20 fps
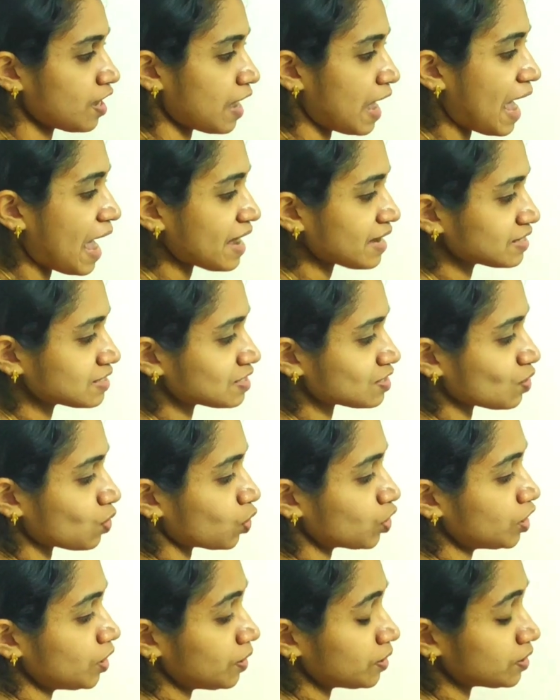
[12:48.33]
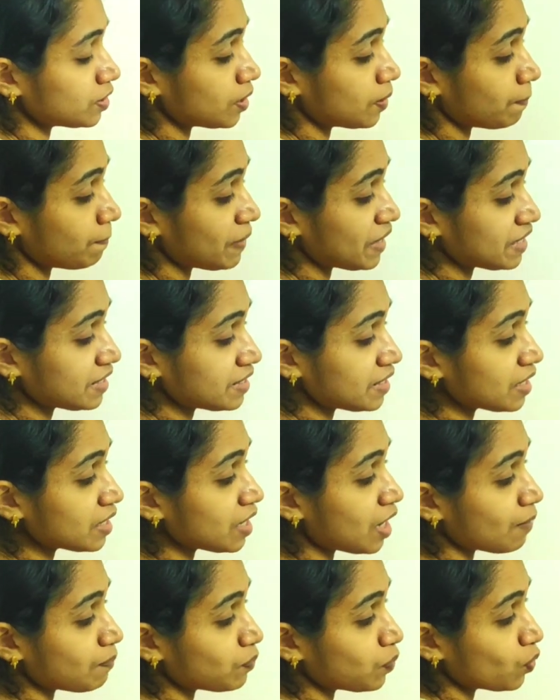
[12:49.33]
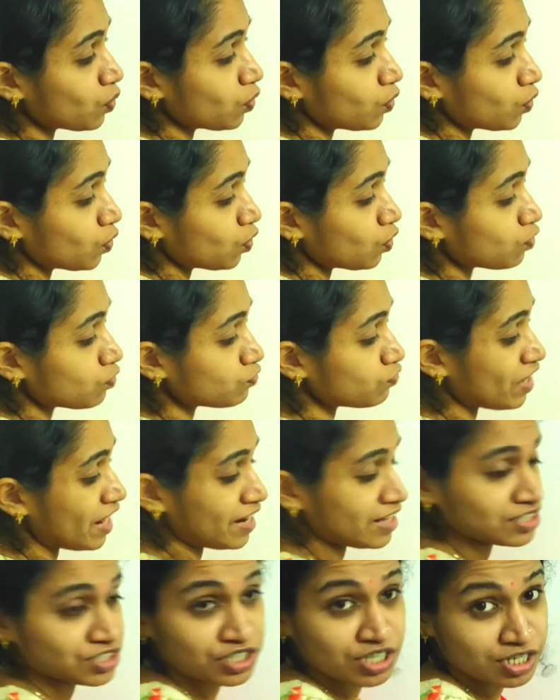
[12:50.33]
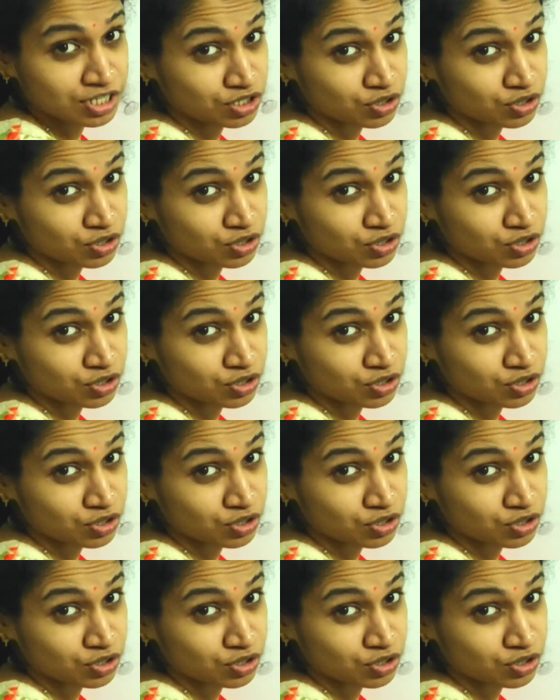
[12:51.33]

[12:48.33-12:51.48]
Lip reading: acts on the metacarpophalangeal